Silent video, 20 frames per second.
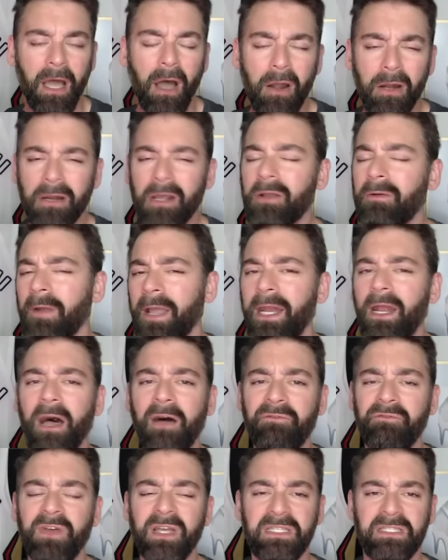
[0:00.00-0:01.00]
aren't a great
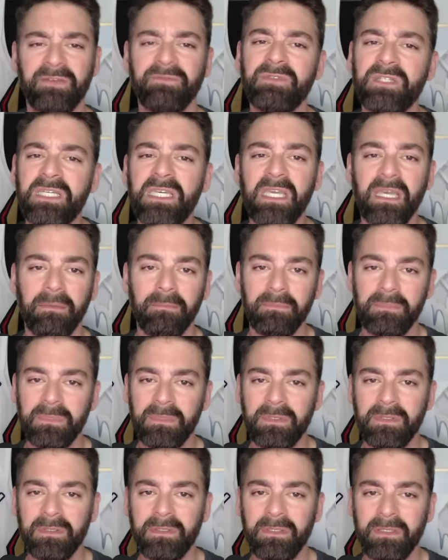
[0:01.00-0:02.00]
offensive team.
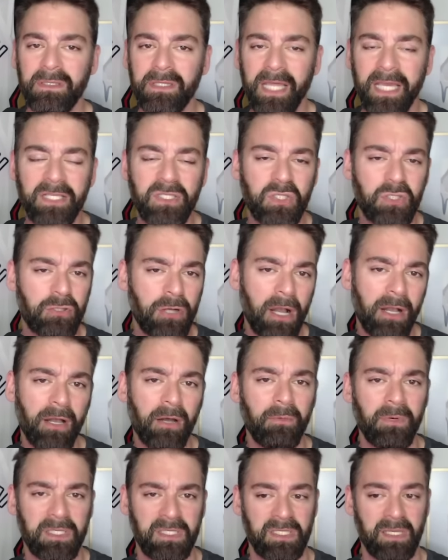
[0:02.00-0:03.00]
They
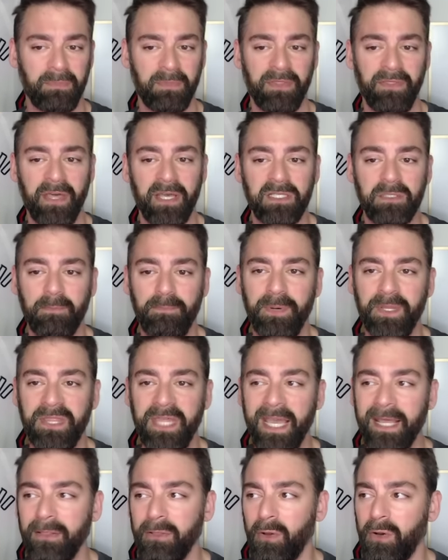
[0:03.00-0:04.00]
struggle with some of this, but
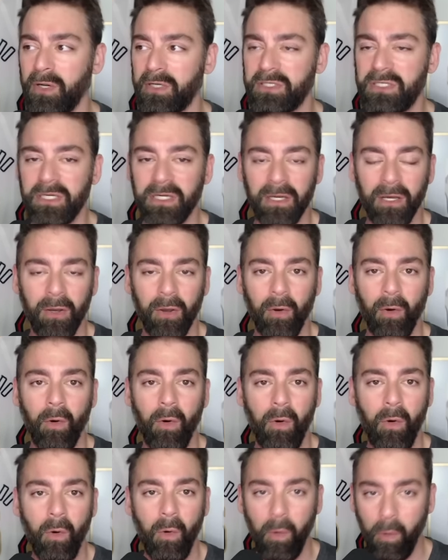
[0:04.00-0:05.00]
they looked
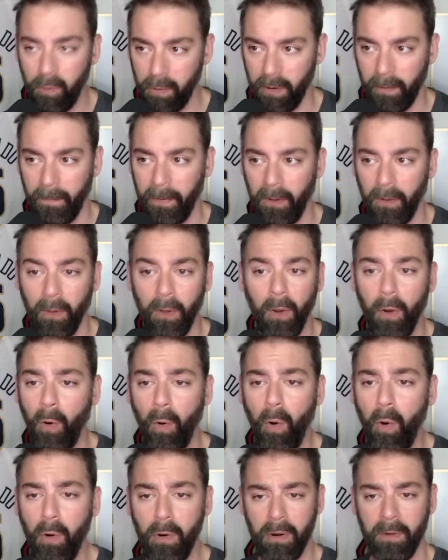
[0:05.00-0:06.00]
horrible,
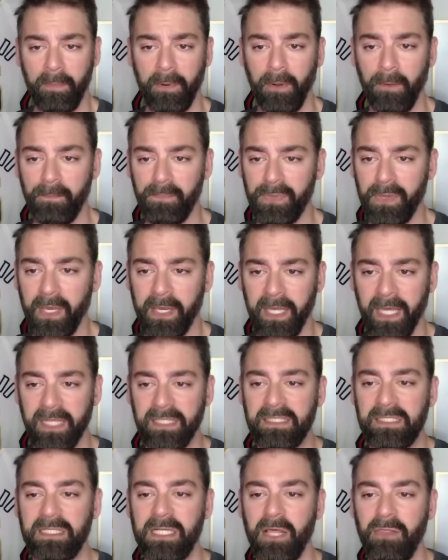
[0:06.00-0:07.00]
horrible
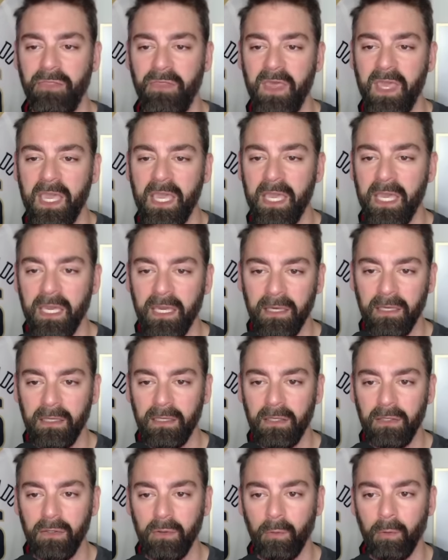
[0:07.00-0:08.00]
against the
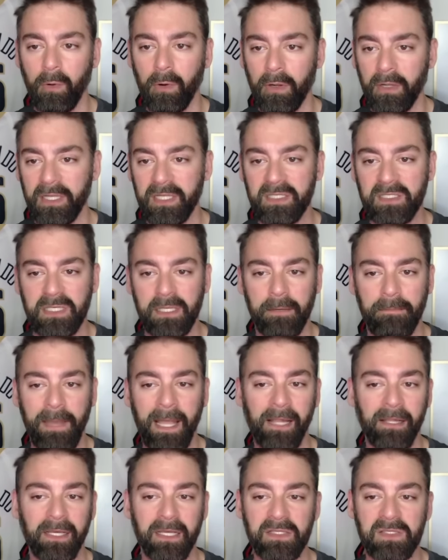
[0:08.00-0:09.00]
New Orleans
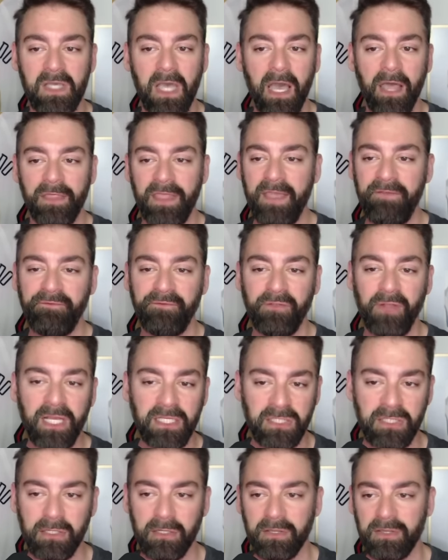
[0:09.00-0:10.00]
Pelicans. They
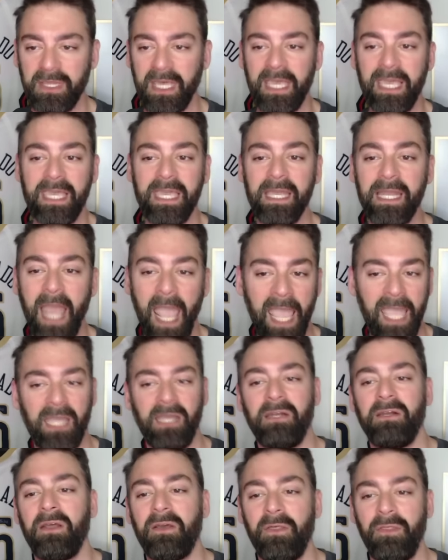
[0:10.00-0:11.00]
flustered the Heat
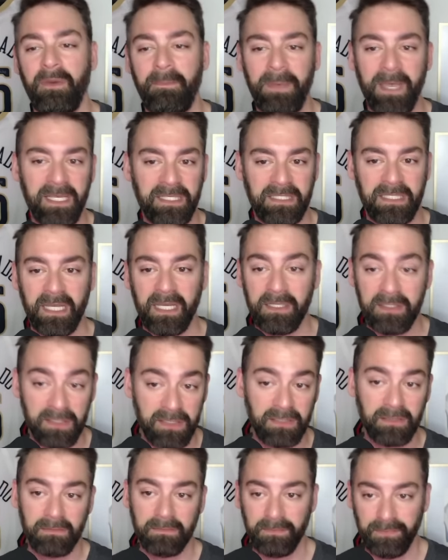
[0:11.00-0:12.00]
and the
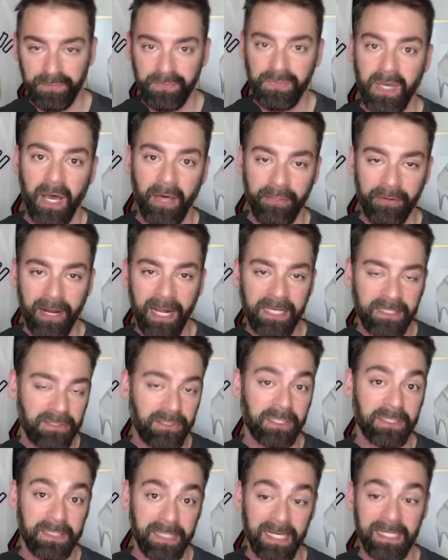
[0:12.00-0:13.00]
Pistons. Other
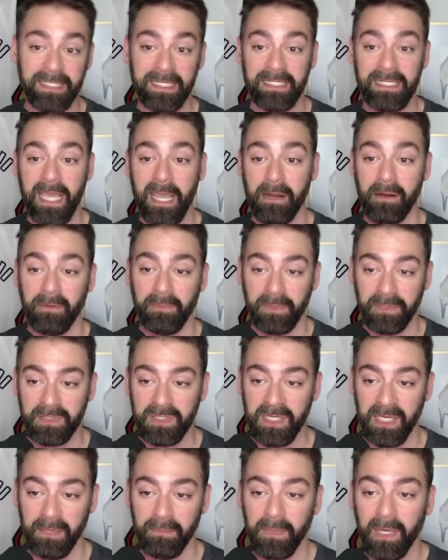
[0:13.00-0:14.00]
asterisks, that's a terrible
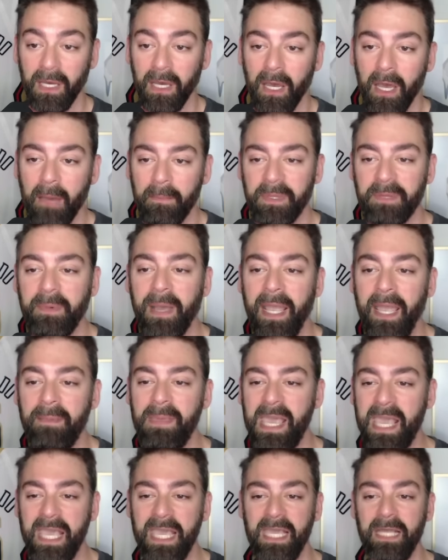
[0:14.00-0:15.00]
team. But the
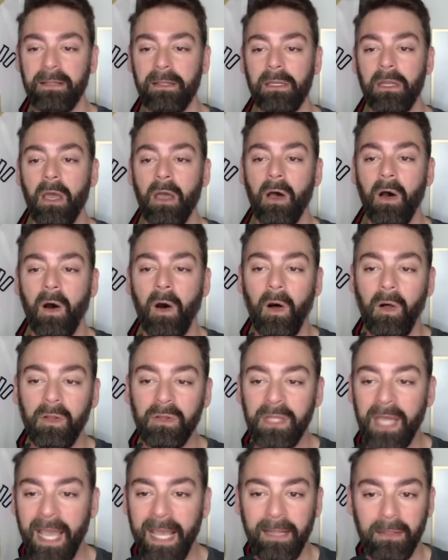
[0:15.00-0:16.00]
Miami Heat all
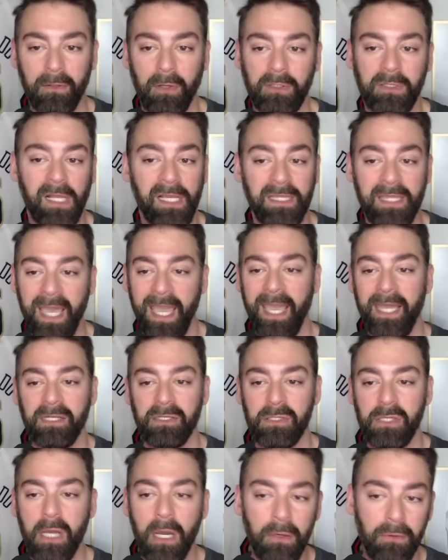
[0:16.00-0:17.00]
night looked like they
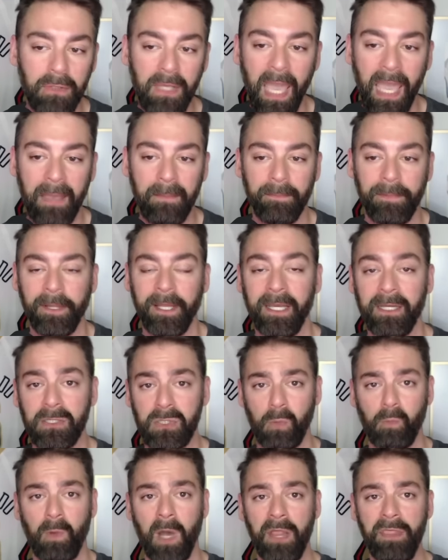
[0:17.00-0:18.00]
had no game plan
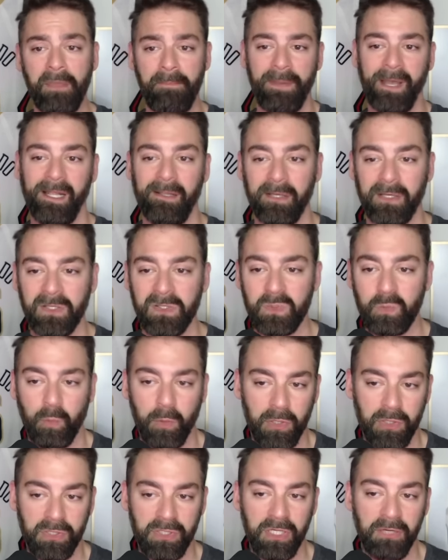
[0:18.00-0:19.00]
to what the Pelicans
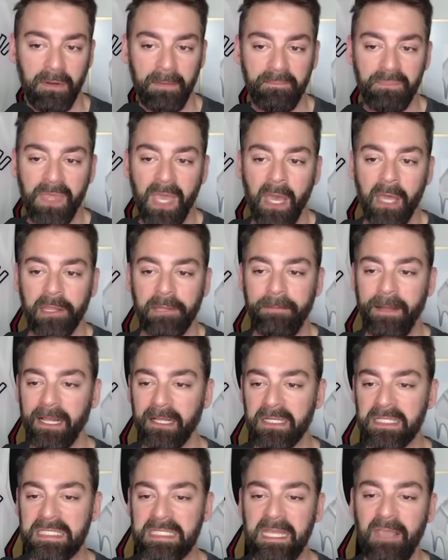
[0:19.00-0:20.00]
were doing. The
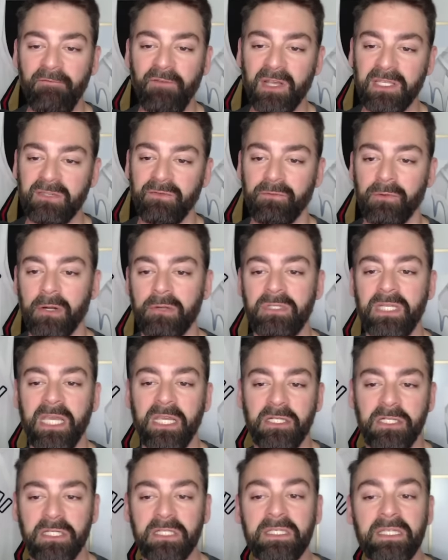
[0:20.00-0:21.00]
Pelicans' defensive
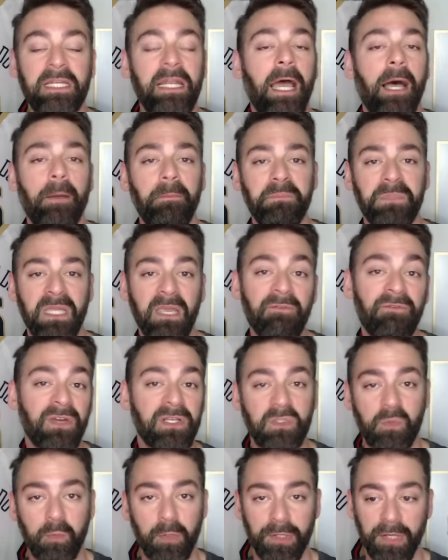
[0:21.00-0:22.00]
rotations and help
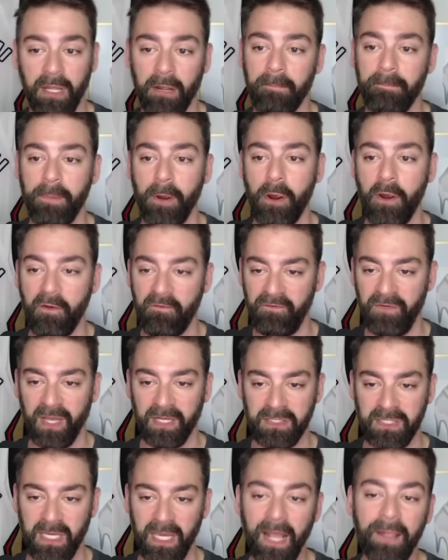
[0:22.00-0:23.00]
defense were near
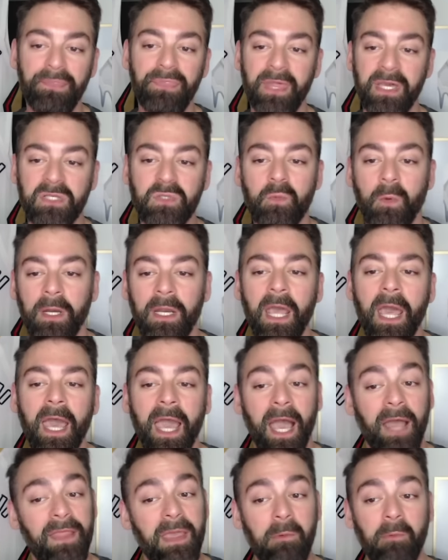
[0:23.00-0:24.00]
perfect in this one,
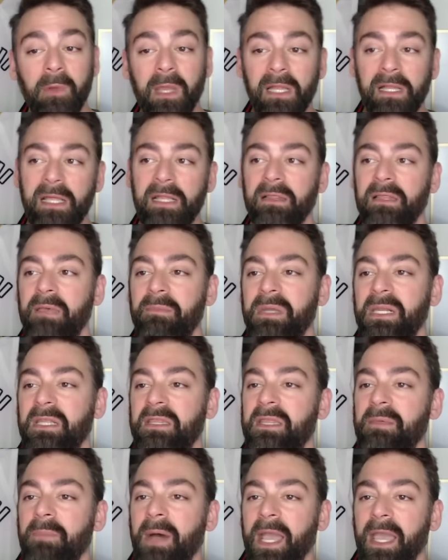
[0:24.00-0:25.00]
and they really
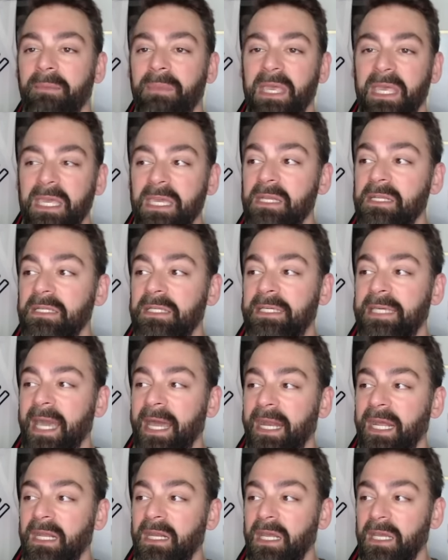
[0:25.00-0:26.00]
limited the Miami Heat
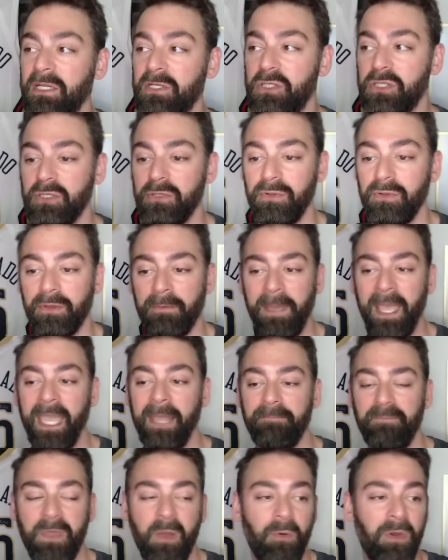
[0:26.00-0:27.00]
getting into the
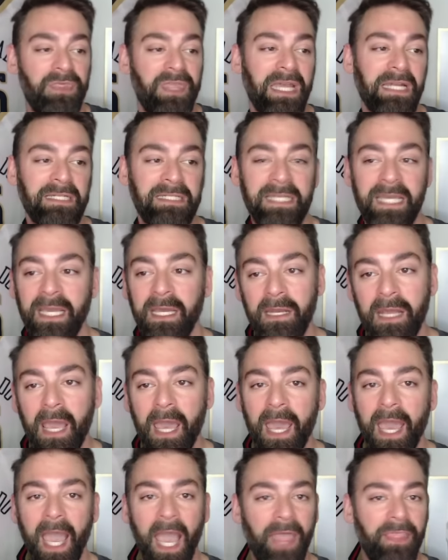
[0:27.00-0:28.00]
paint. And when they did,
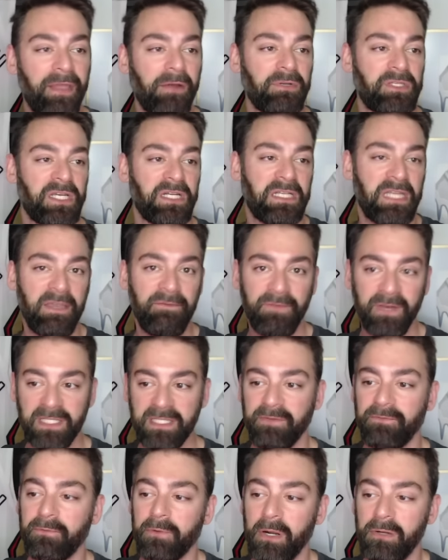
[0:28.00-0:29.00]
and there was a
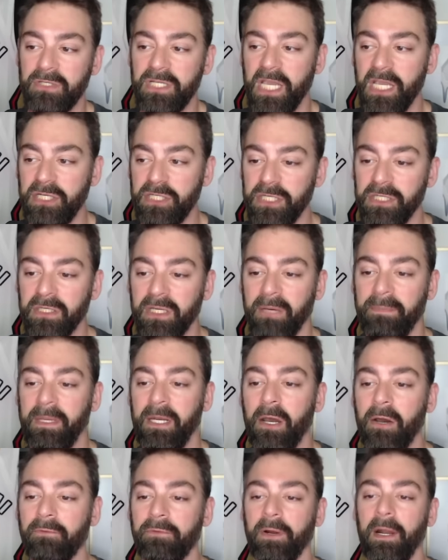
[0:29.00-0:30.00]
defensive rotation
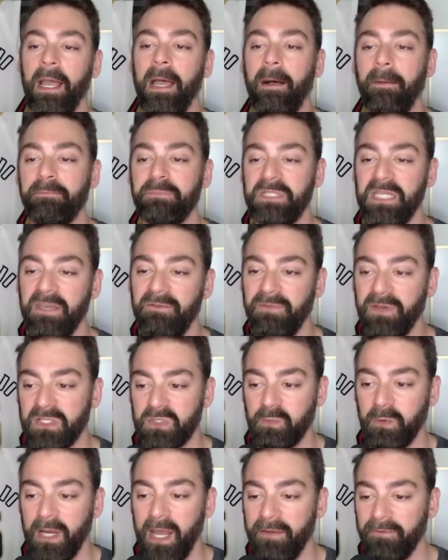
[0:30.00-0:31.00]
coming over, help
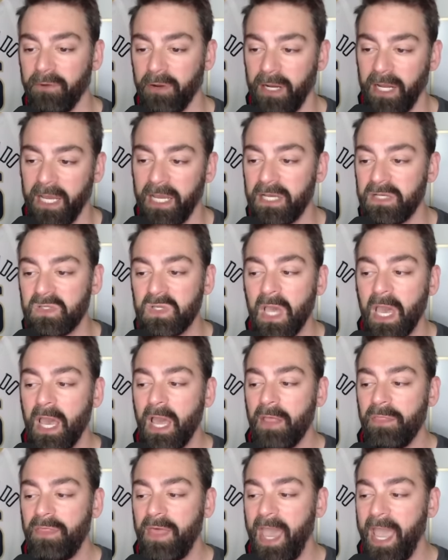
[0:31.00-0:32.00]
defense, whatever it is,
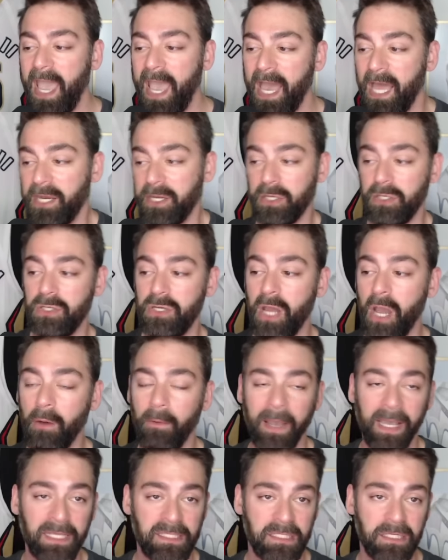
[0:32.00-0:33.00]
they had
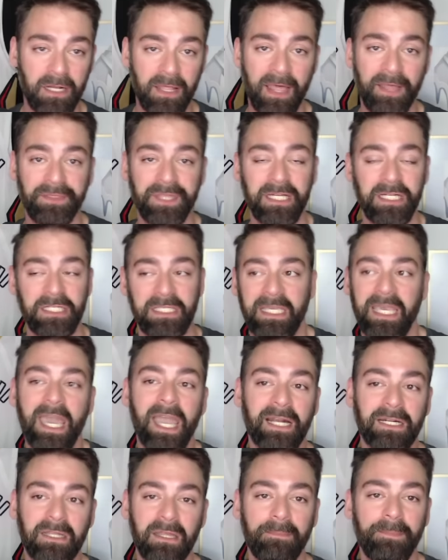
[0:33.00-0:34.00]
no answer to that. They just
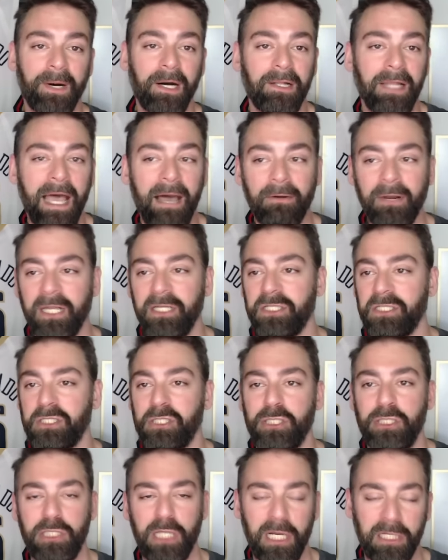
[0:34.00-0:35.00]
kicked the ball out and
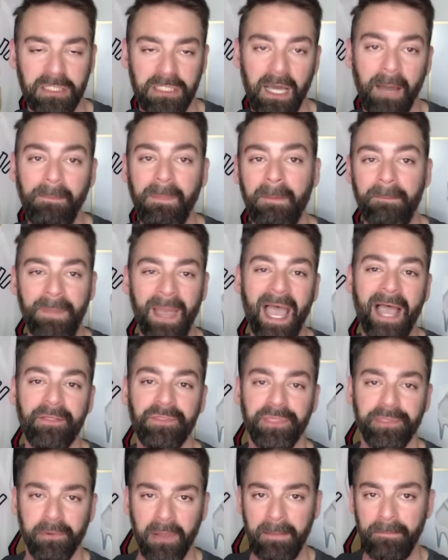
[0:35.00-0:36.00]
just chucked up a
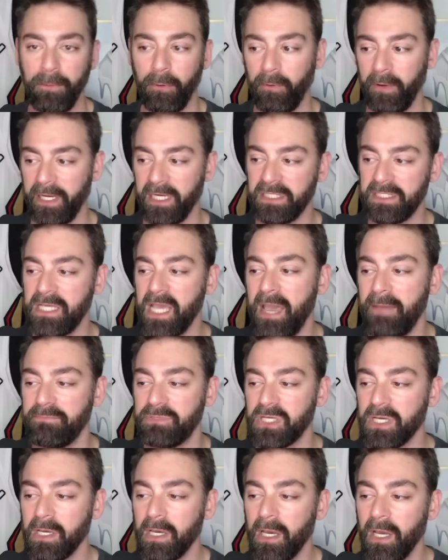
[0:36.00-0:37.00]
bad three-point
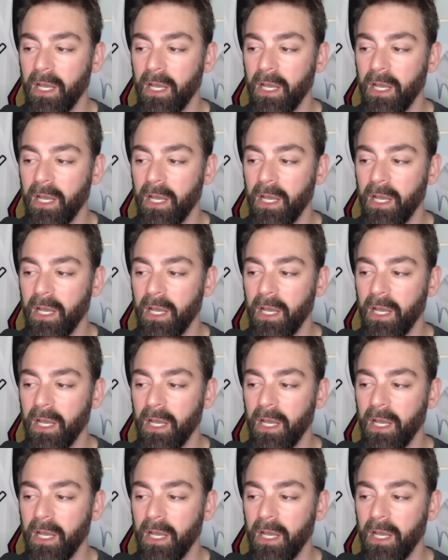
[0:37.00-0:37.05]
attempt.